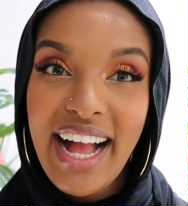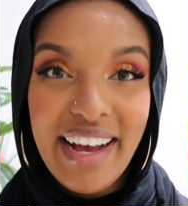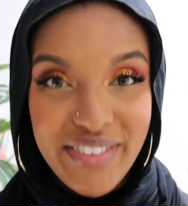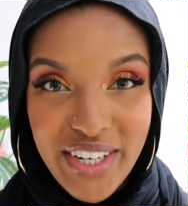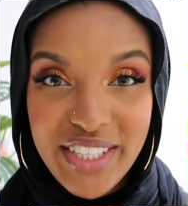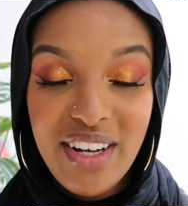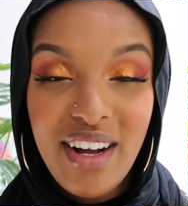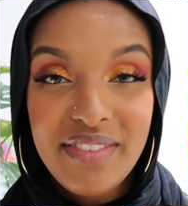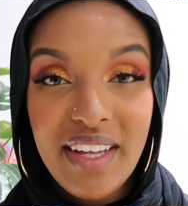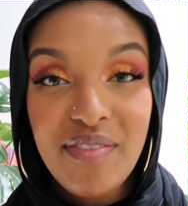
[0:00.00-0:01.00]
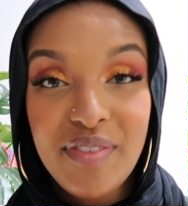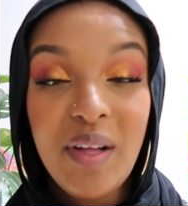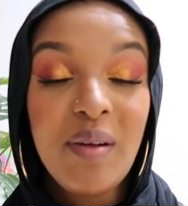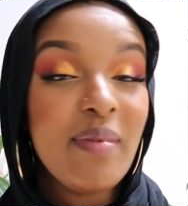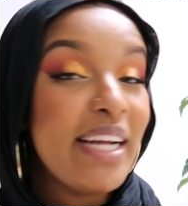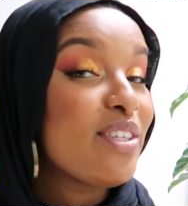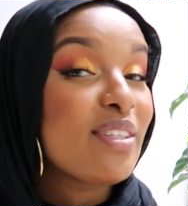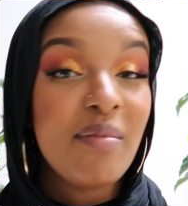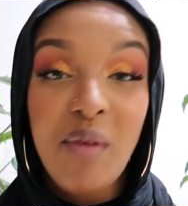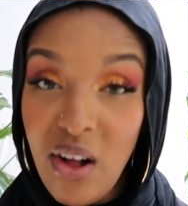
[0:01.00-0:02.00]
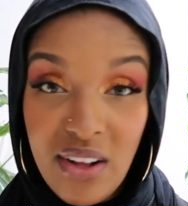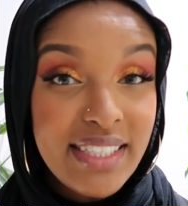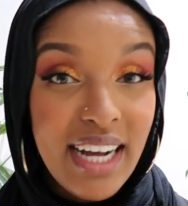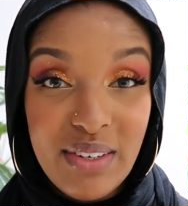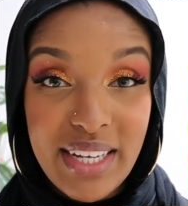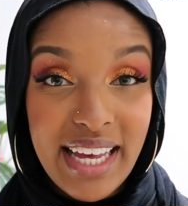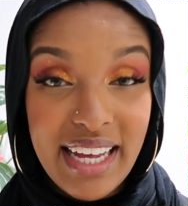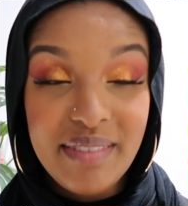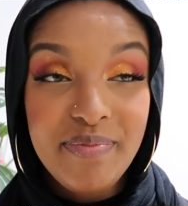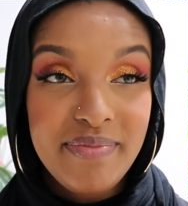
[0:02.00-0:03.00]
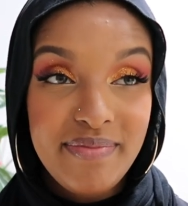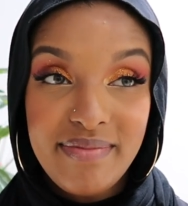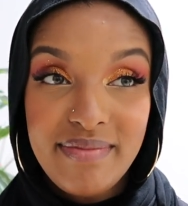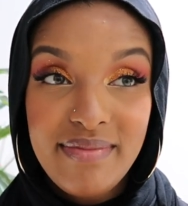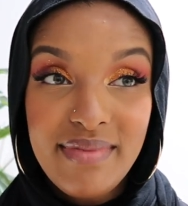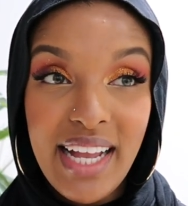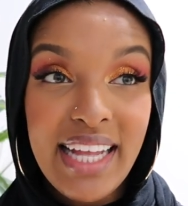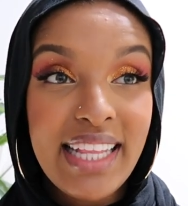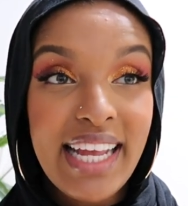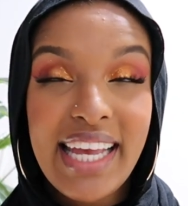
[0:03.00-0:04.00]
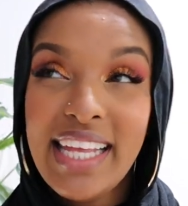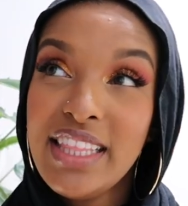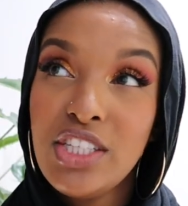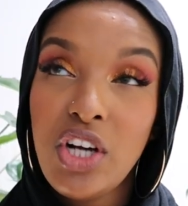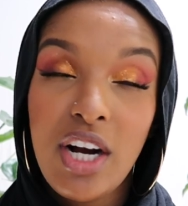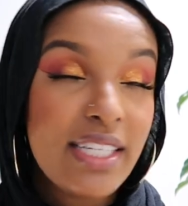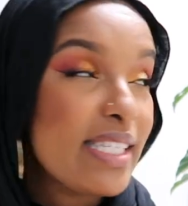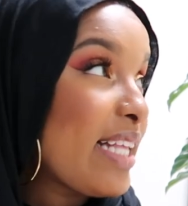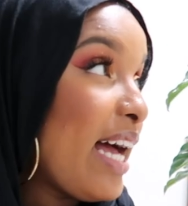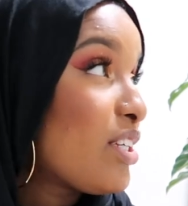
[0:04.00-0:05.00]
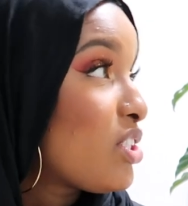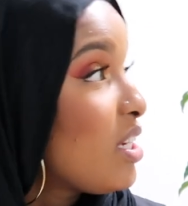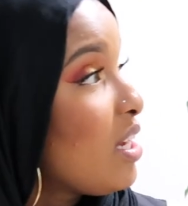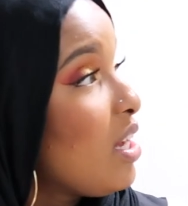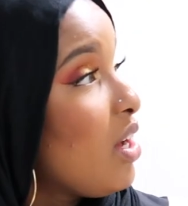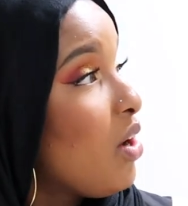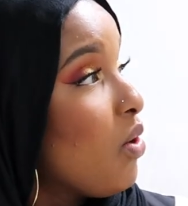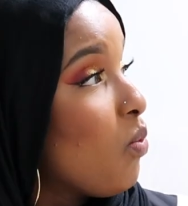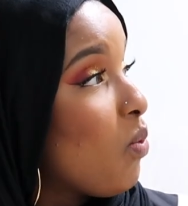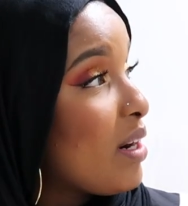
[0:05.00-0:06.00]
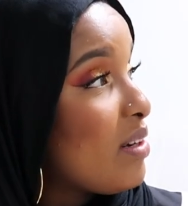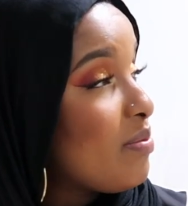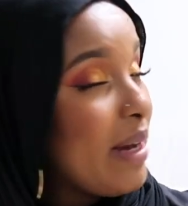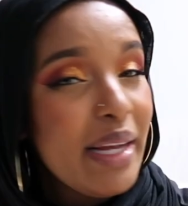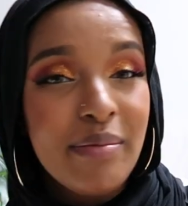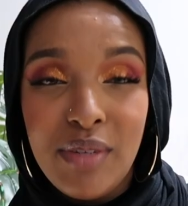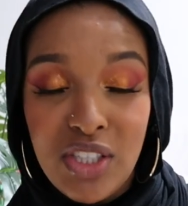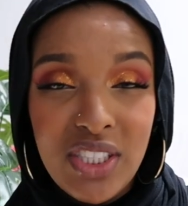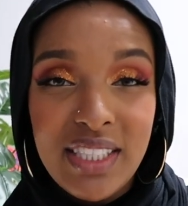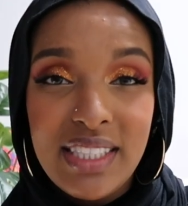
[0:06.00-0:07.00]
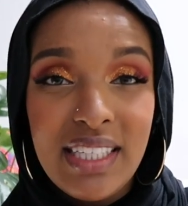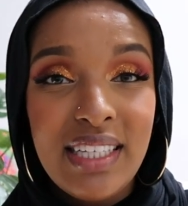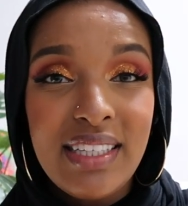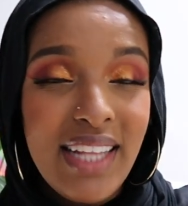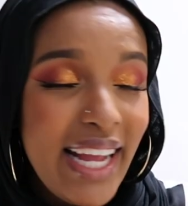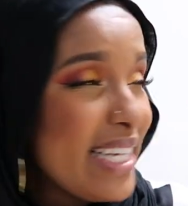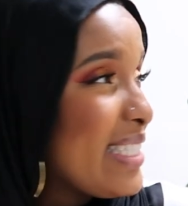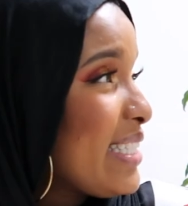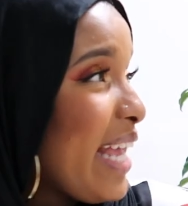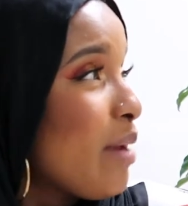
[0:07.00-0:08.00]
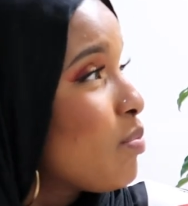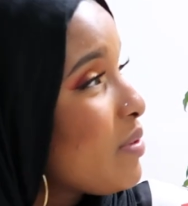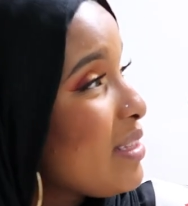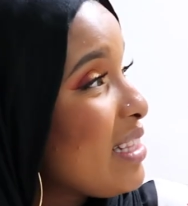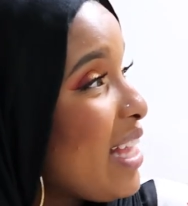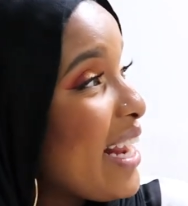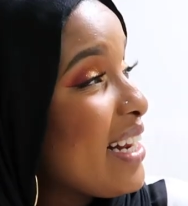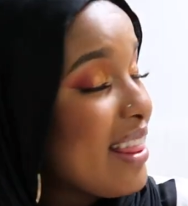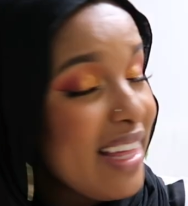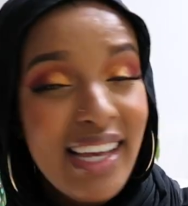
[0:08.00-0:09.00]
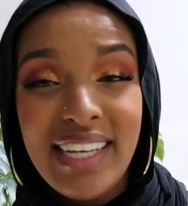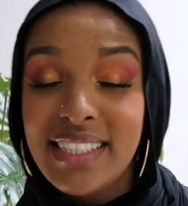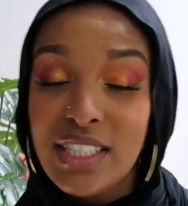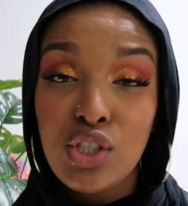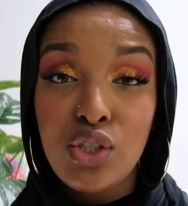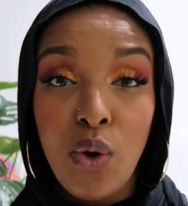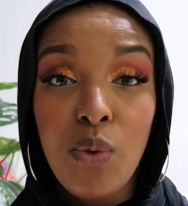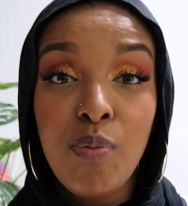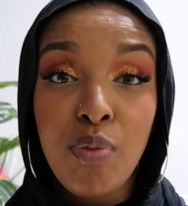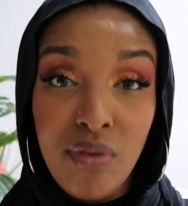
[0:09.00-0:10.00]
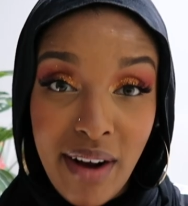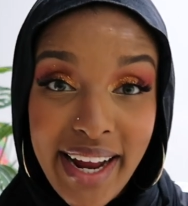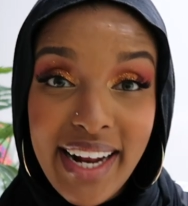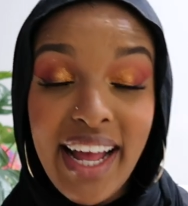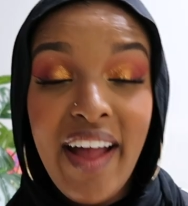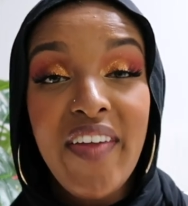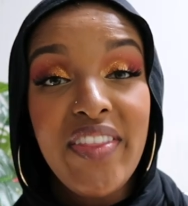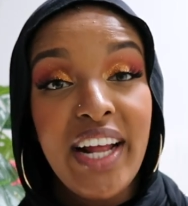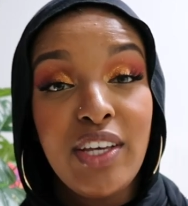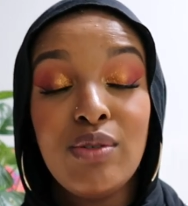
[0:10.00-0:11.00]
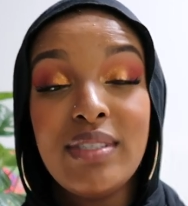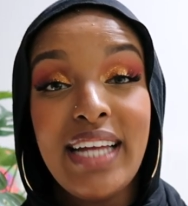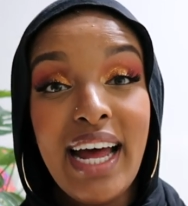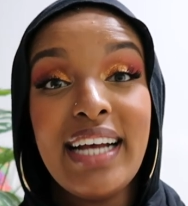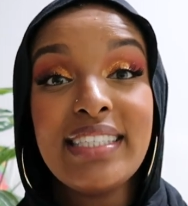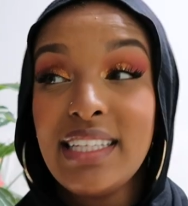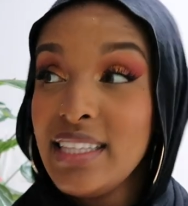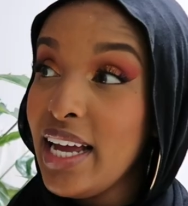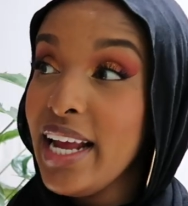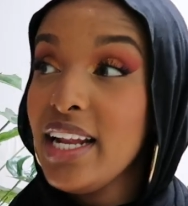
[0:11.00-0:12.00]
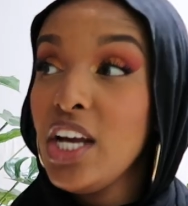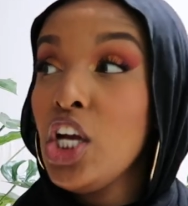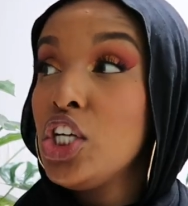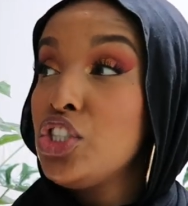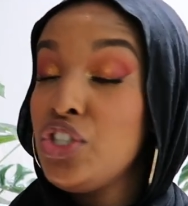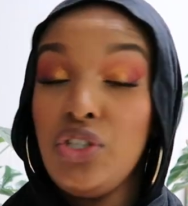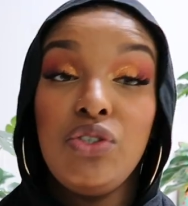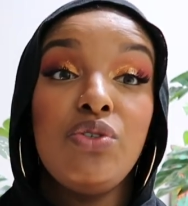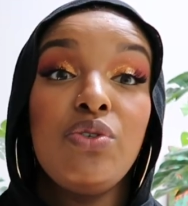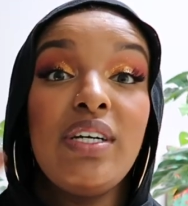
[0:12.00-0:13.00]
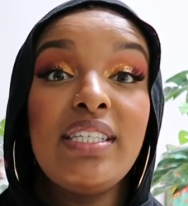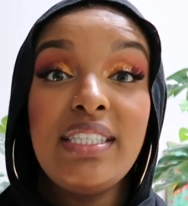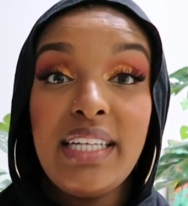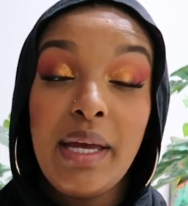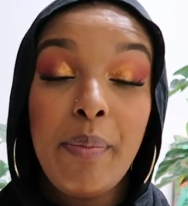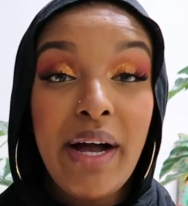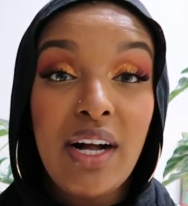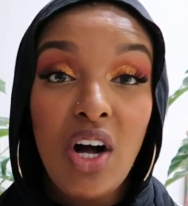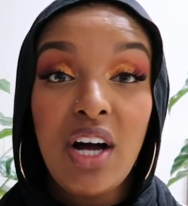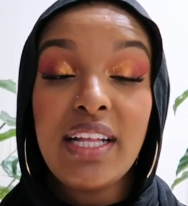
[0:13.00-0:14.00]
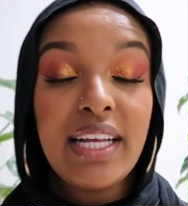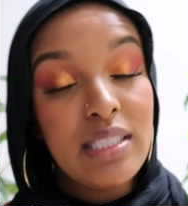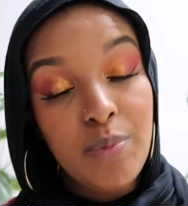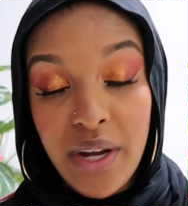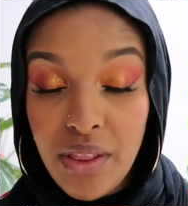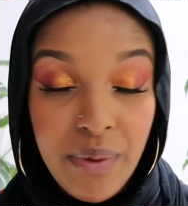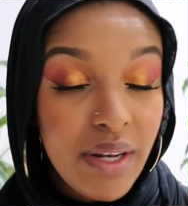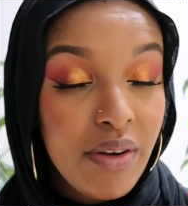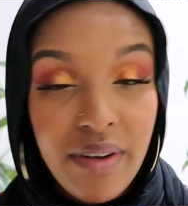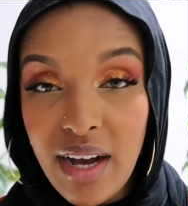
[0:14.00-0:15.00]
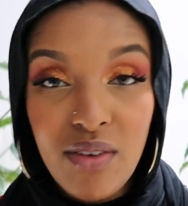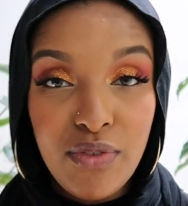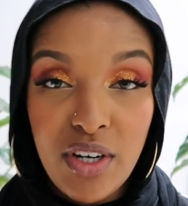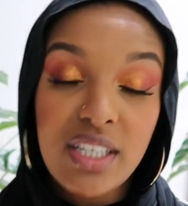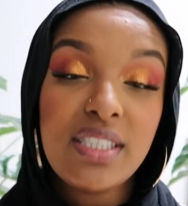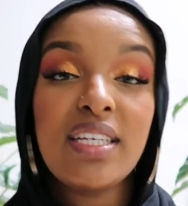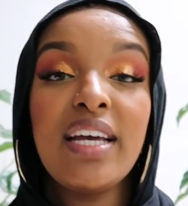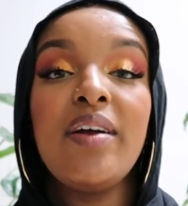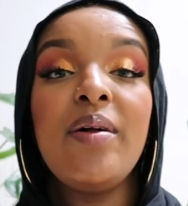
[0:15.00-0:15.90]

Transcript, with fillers: after I took off that film, I took them all down again and like in the dark slash one of my emergency like escape light thingies is so bright that I use that as a light to stick it back on and like spray the window down first